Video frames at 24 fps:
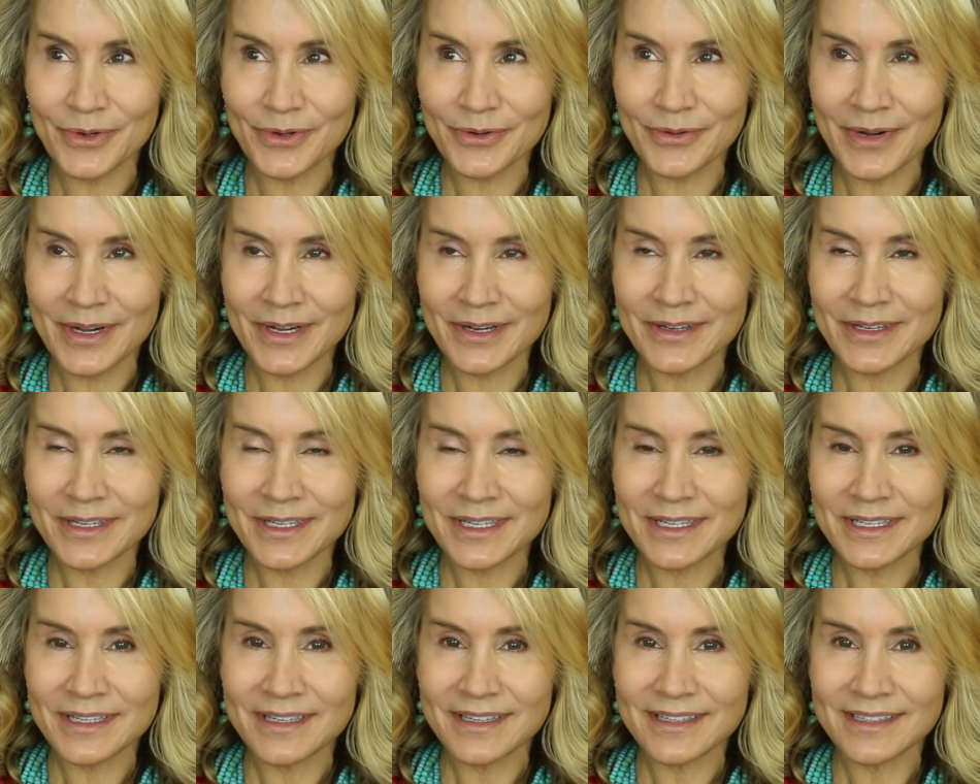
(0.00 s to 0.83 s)

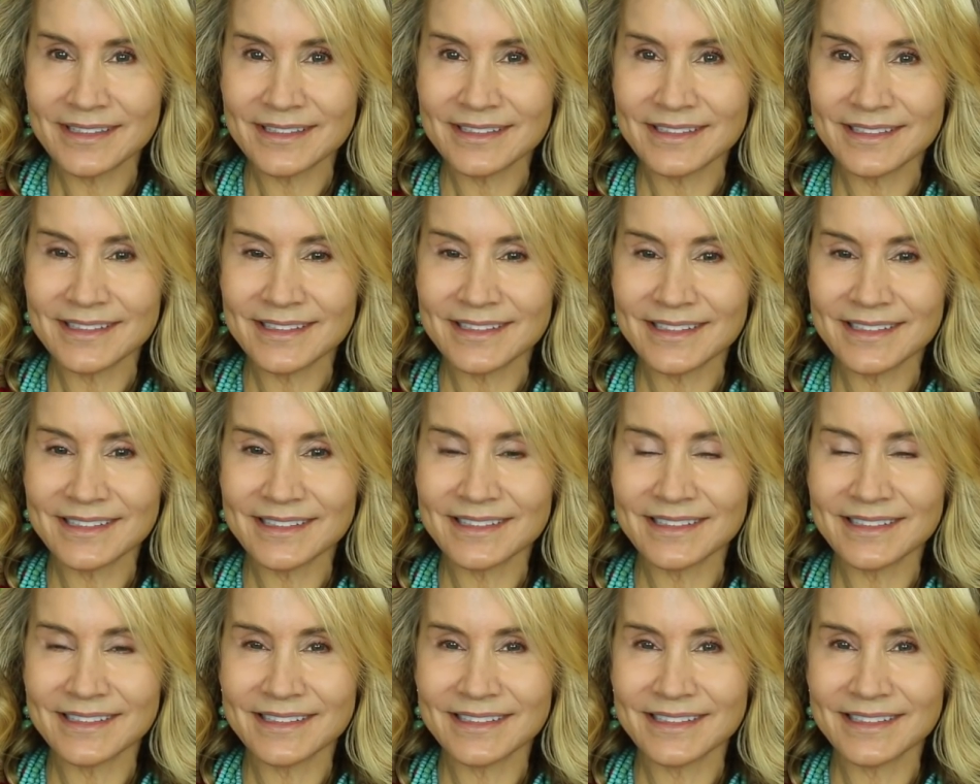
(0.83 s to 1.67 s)

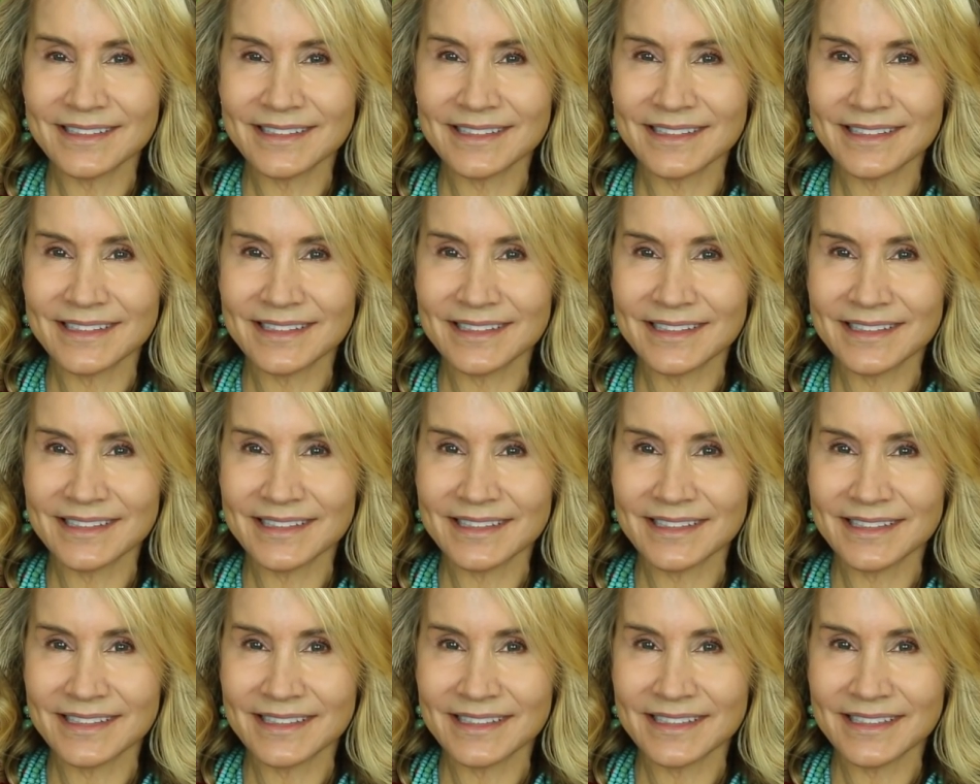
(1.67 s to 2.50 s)

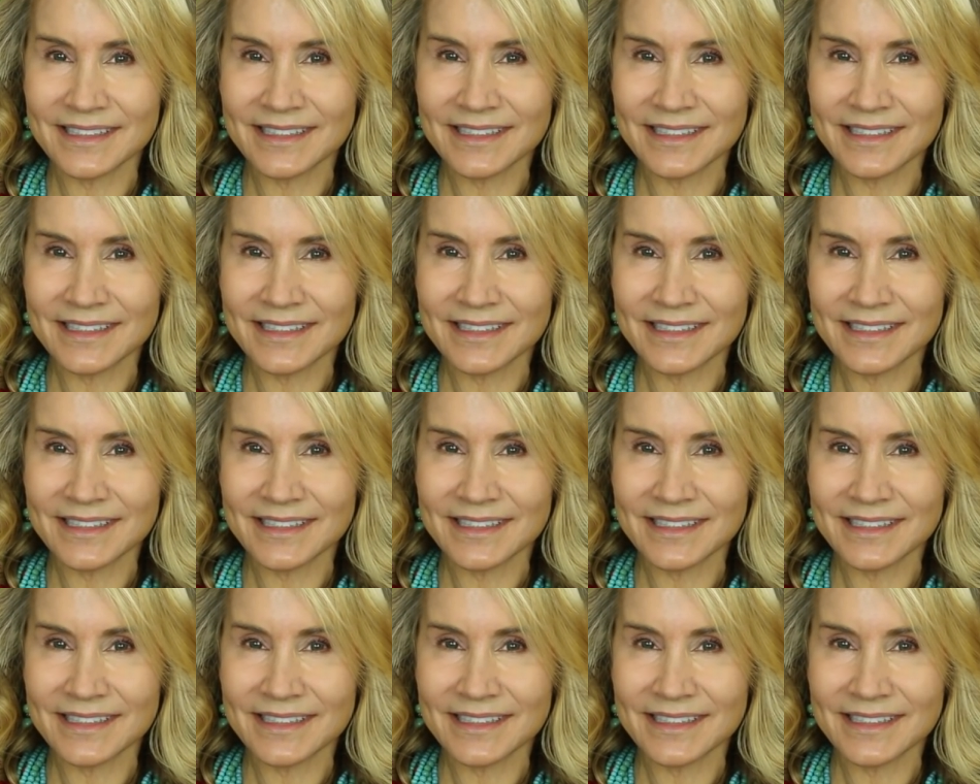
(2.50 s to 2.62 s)
No one is speaking in this clip.